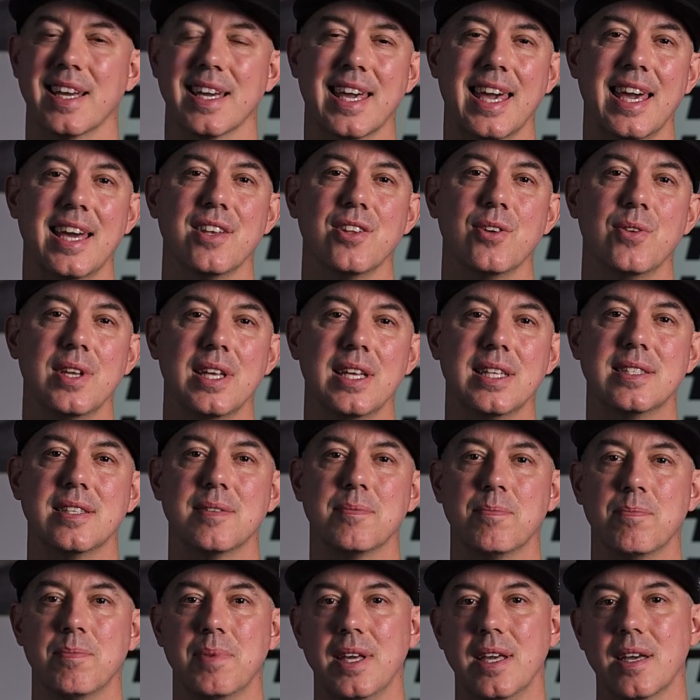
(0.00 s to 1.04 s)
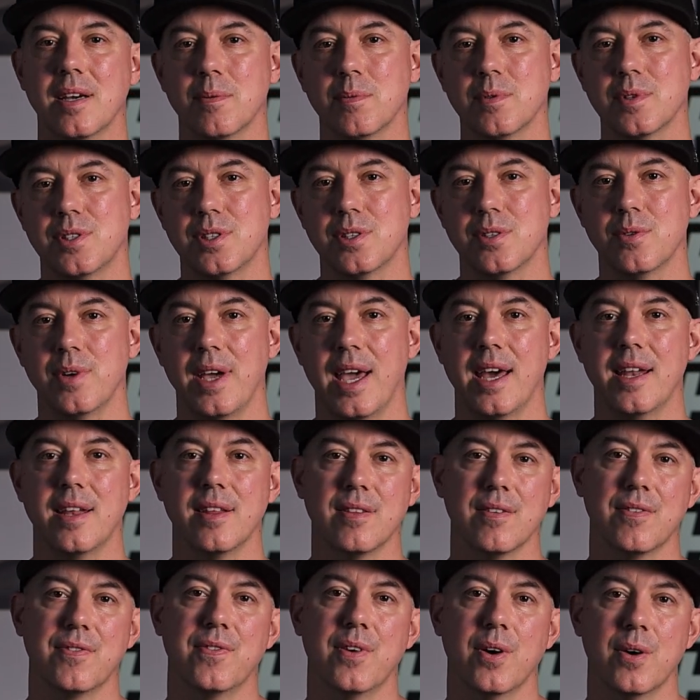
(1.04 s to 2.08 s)
again, you need to be able to
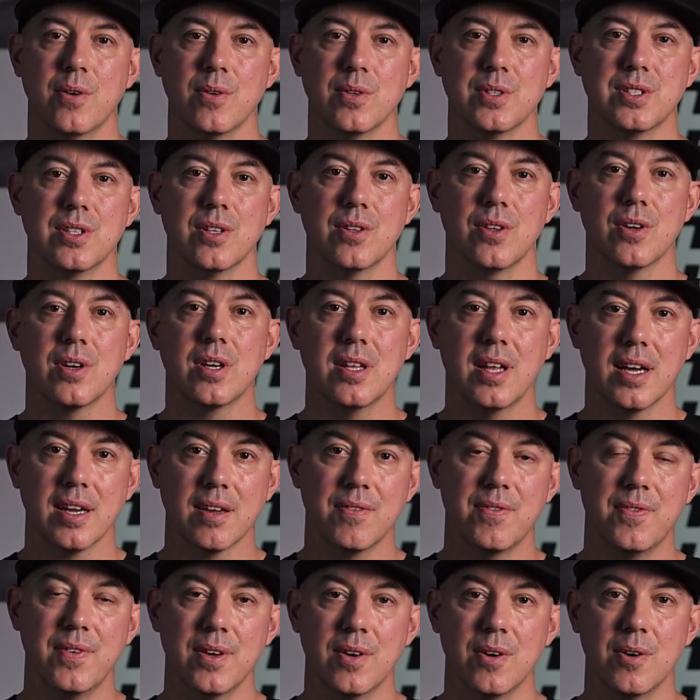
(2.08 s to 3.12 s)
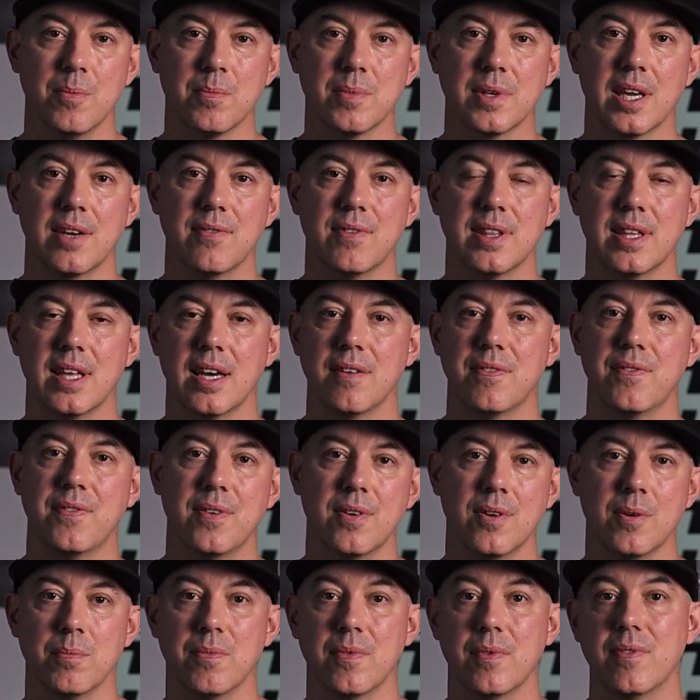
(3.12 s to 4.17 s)
edit the photos to look like film, give it that
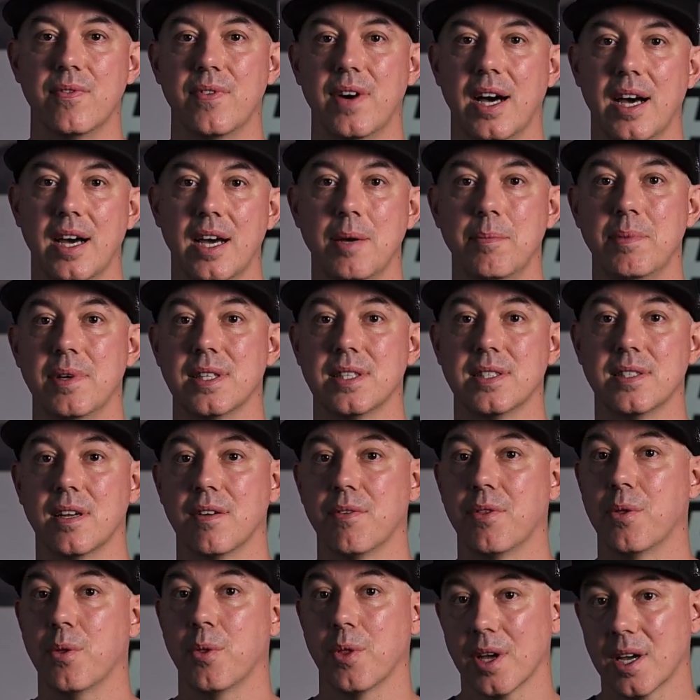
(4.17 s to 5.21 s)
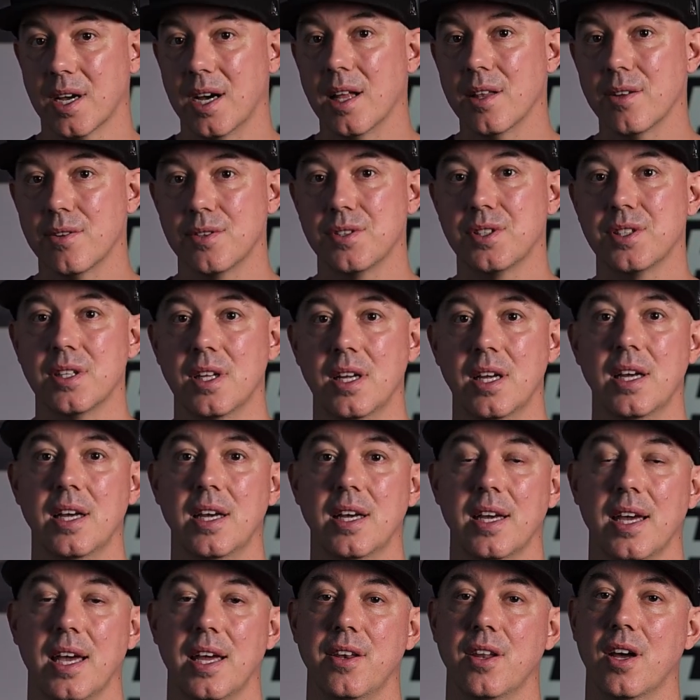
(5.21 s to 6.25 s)
film vibe and stuff through the colors,
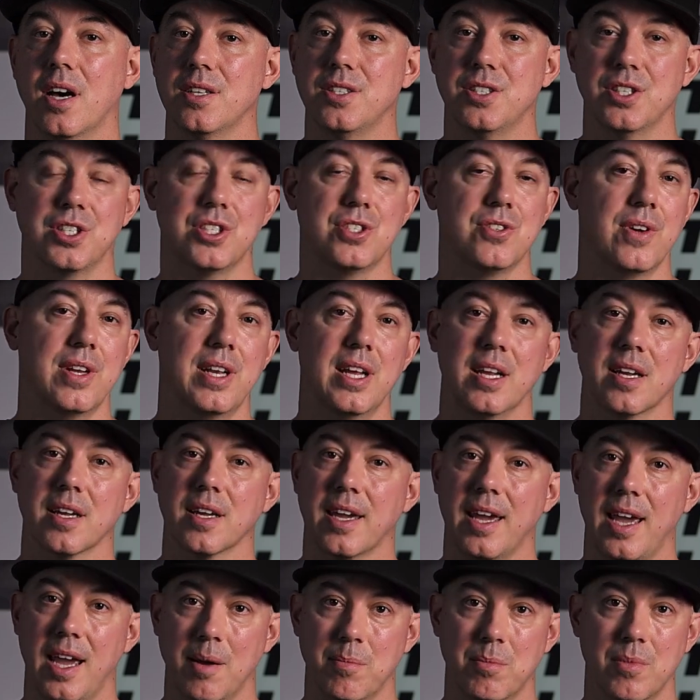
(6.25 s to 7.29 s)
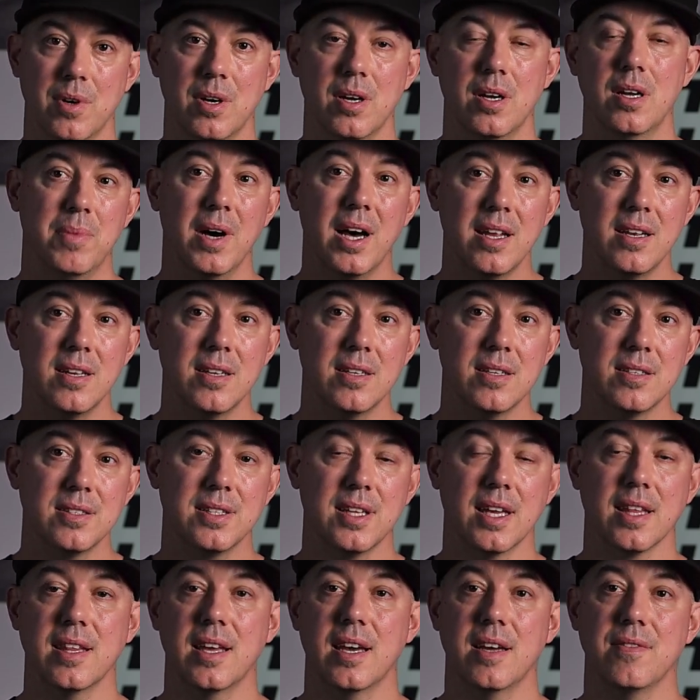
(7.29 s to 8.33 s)
and not just straight out of camera. But
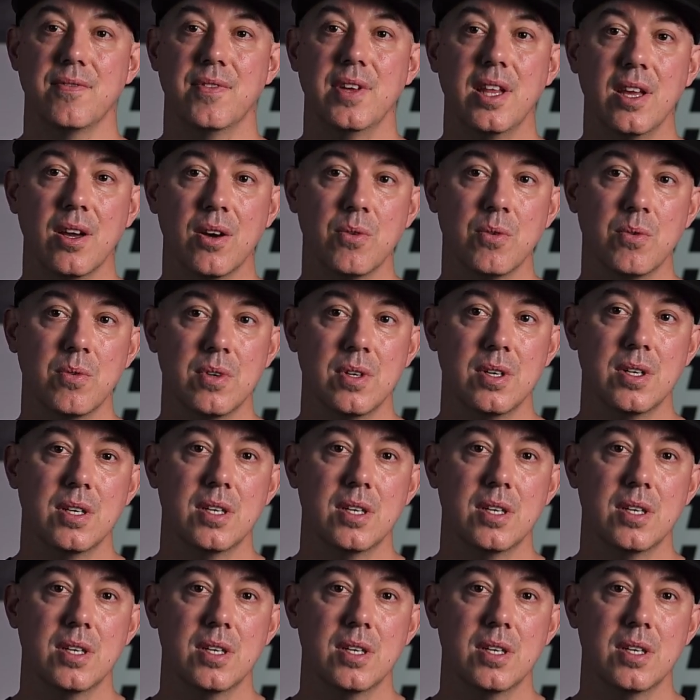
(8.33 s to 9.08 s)
saying that, video